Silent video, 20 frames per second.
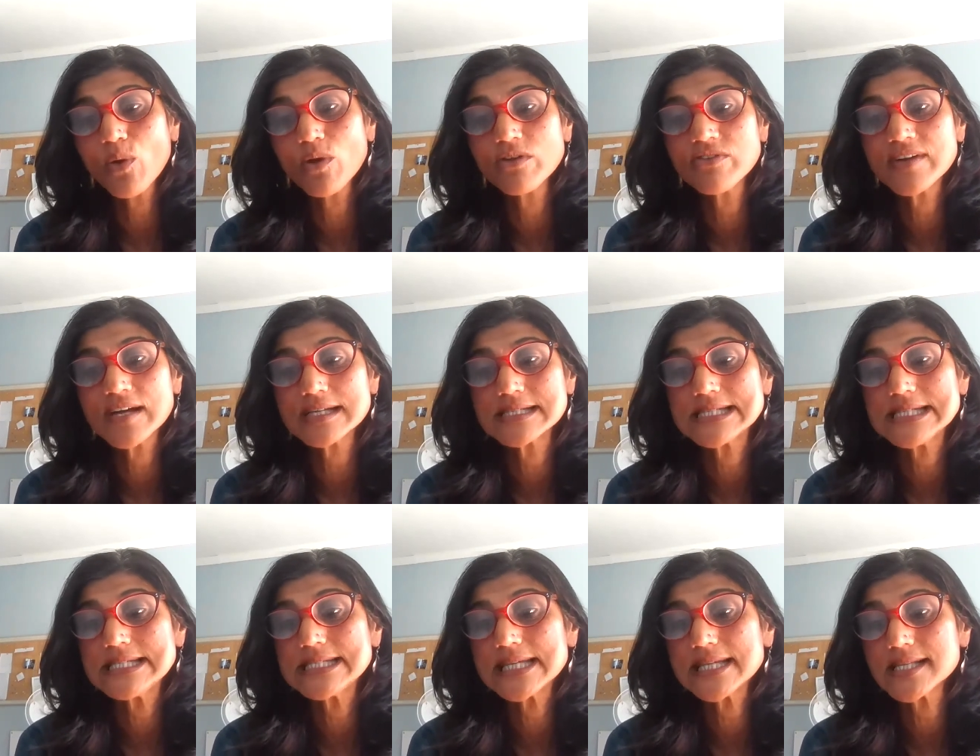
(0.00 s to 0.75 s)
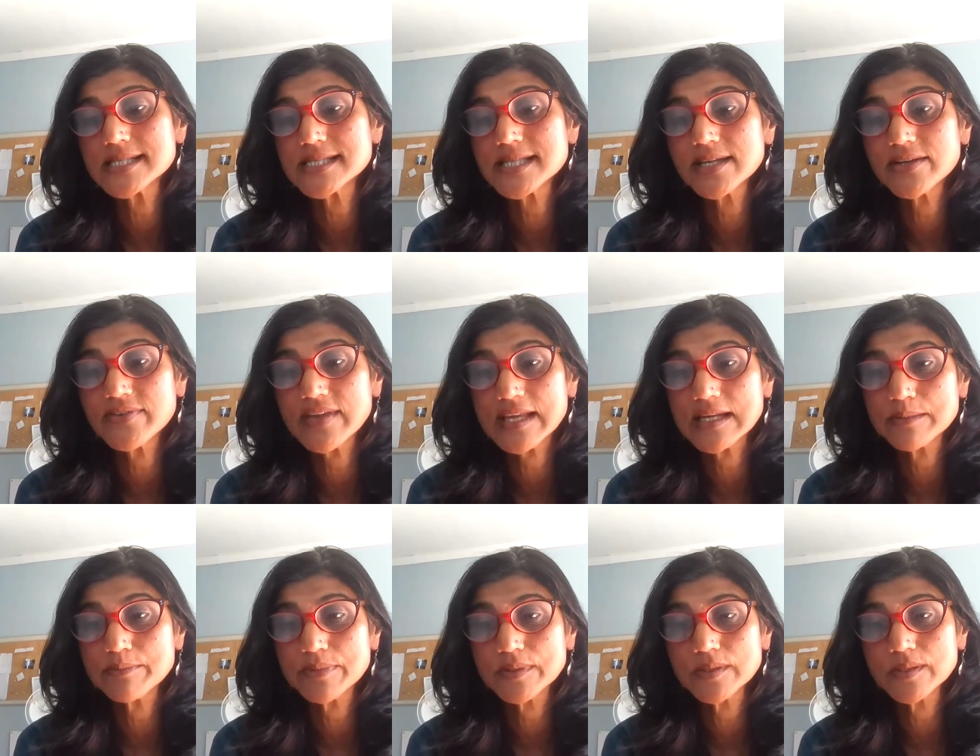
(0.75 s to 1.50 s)
All of our details are
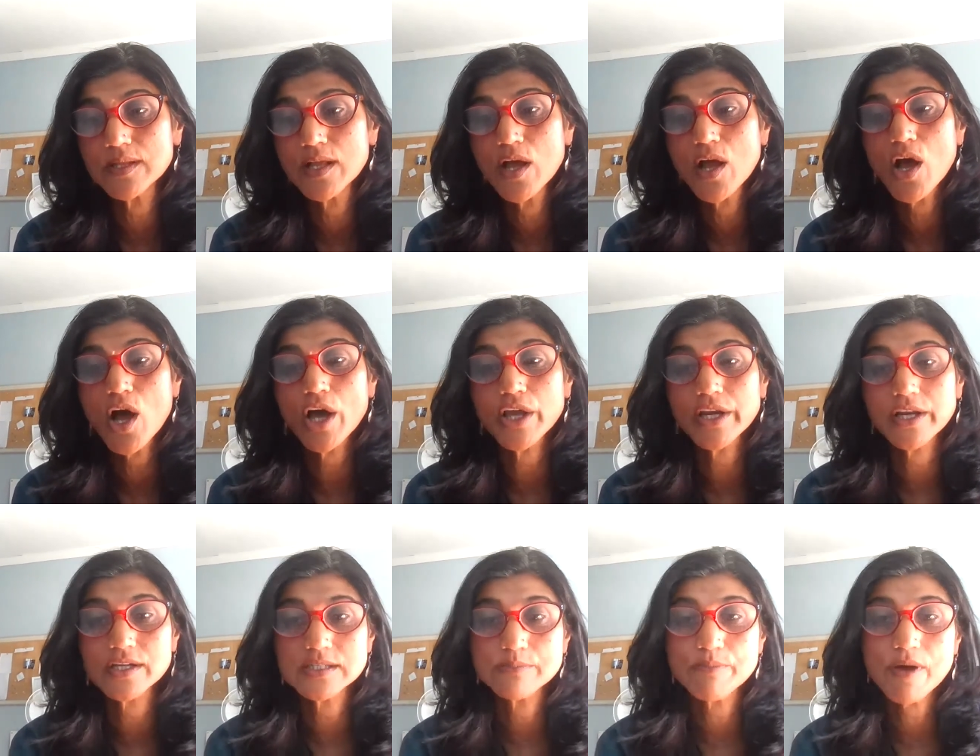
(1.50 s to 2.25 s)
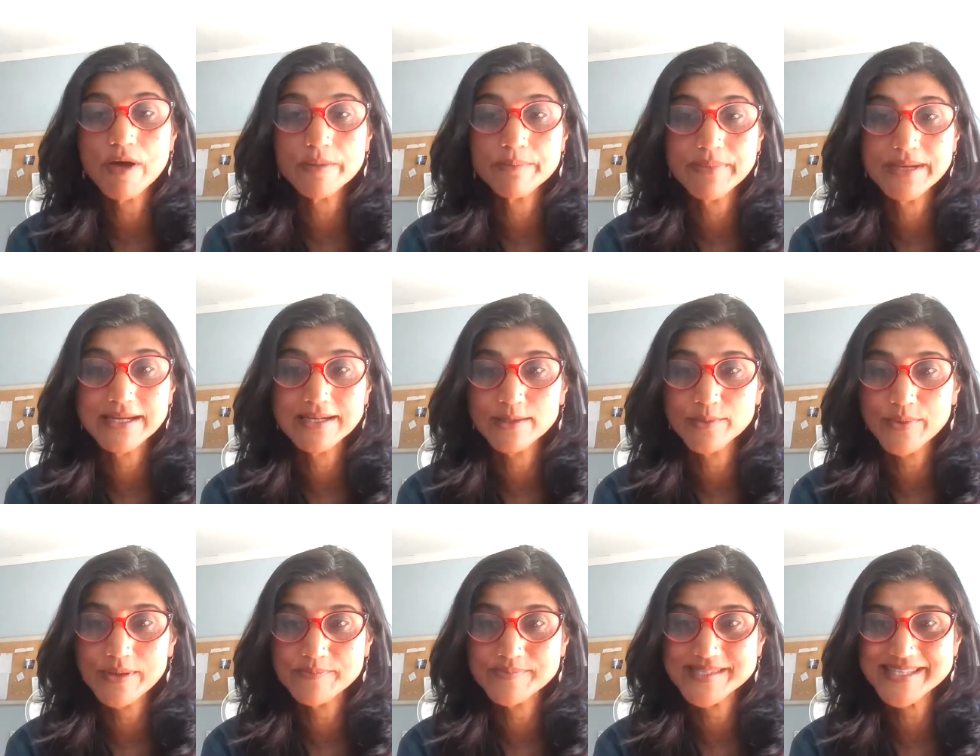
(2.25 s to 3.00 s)
available on our departmental
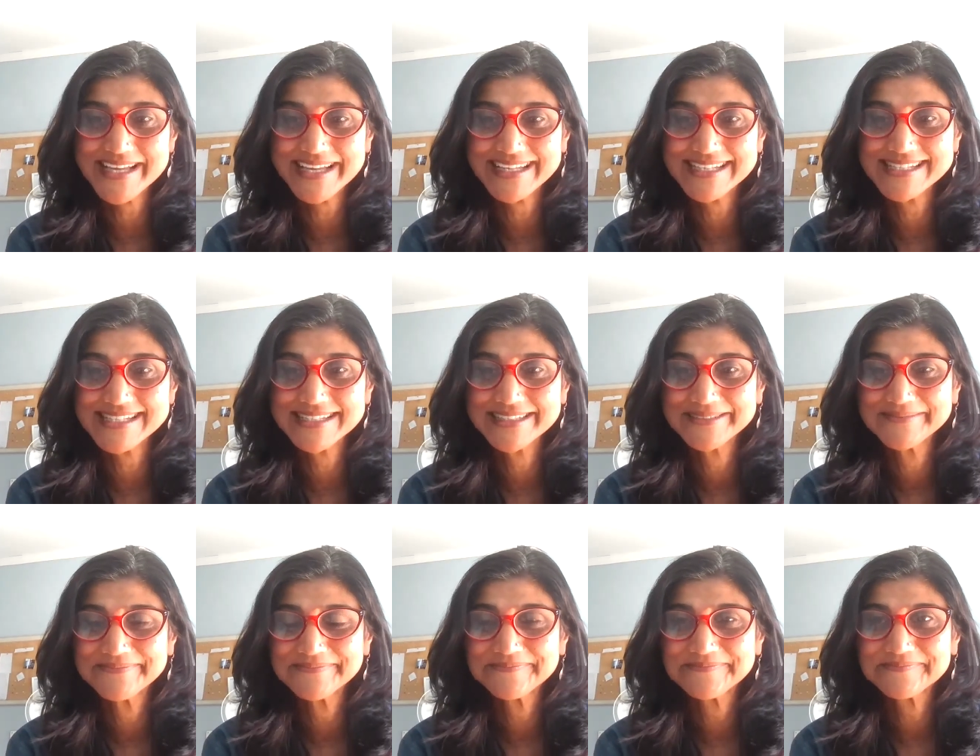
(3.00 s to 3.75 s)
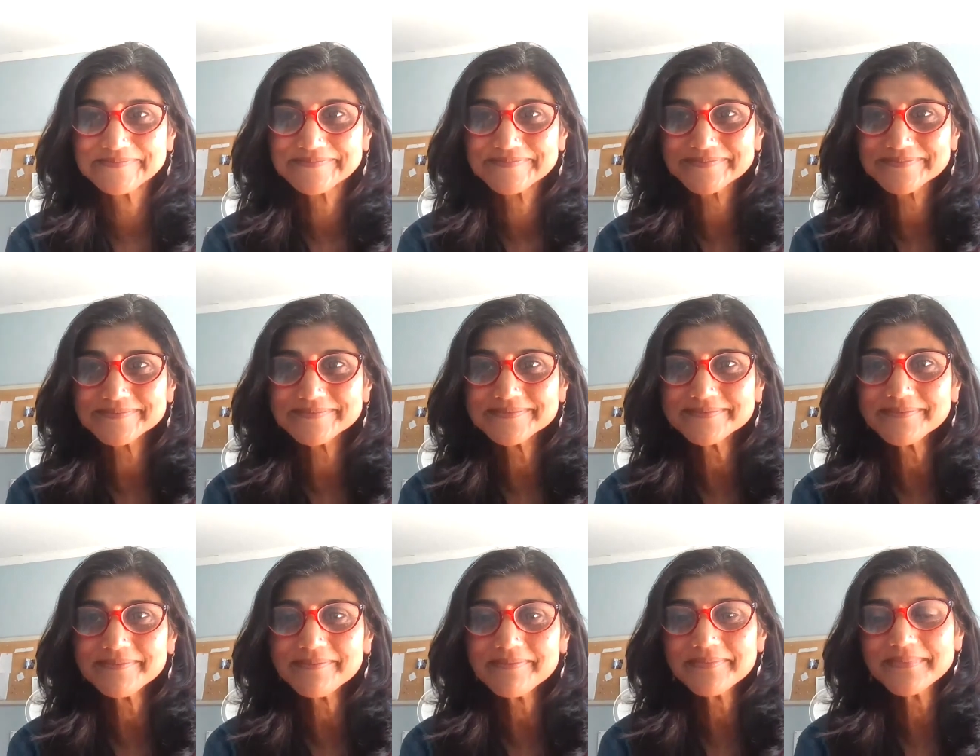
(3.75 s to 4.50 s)
website.
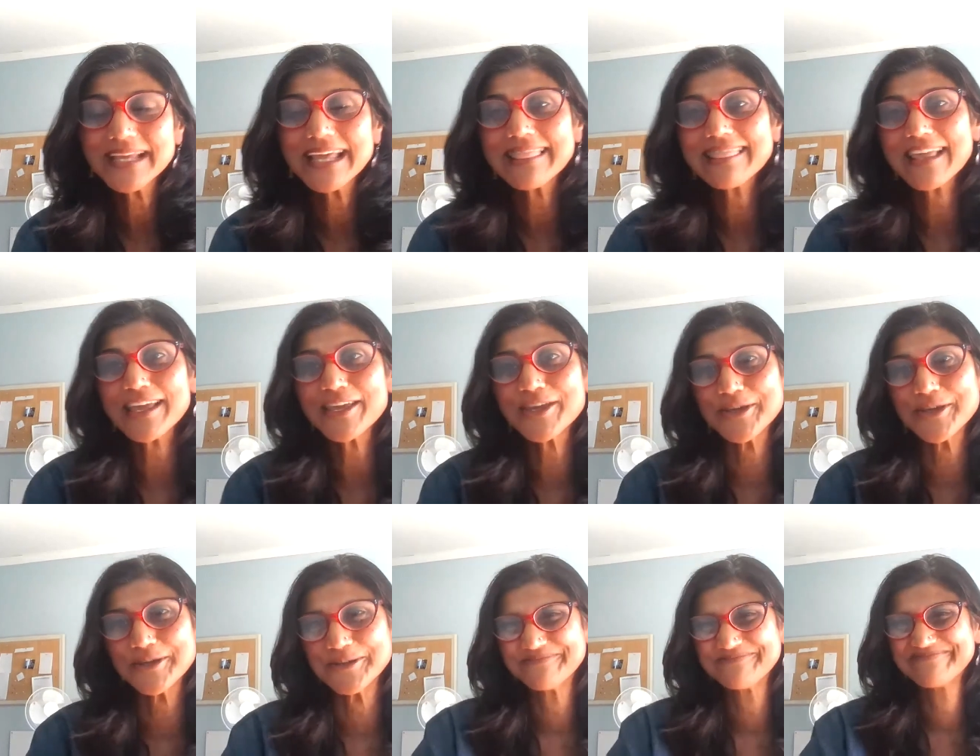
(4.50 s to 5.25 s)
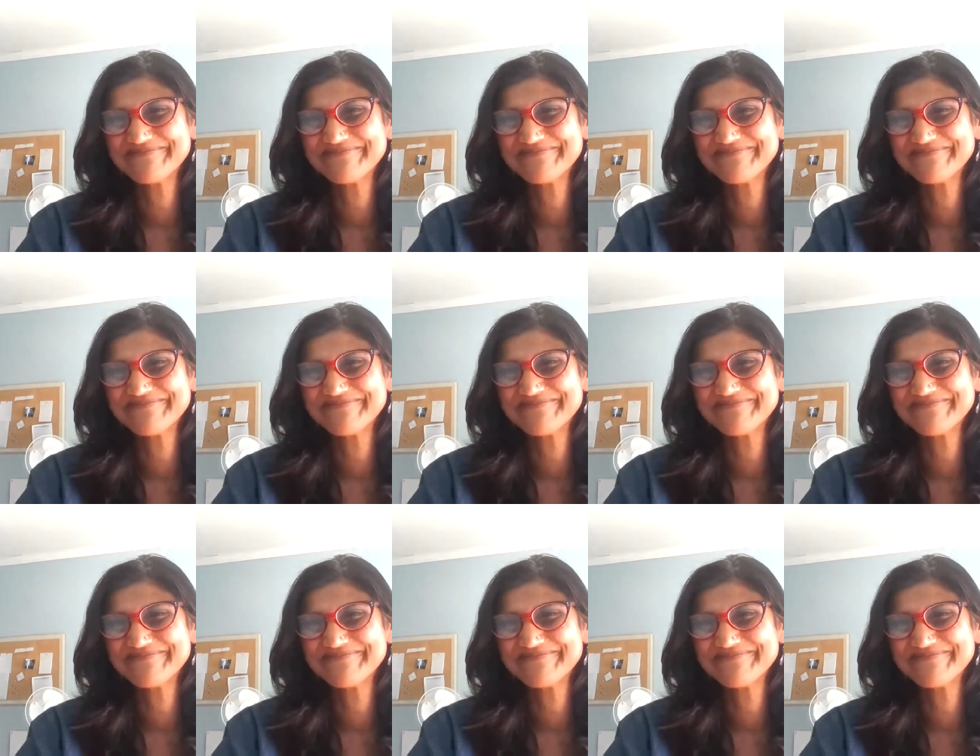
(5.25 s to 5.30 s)
Thank you.